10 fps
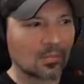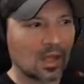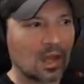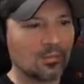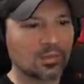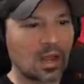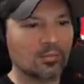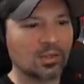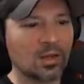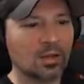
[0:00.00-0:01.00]
I'm
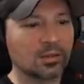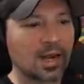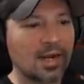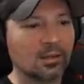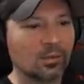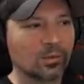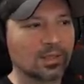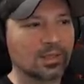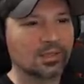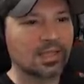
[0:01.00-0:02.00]
I'm telling you, I don't
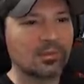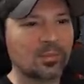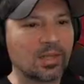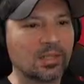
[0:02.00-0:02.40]
really seem to be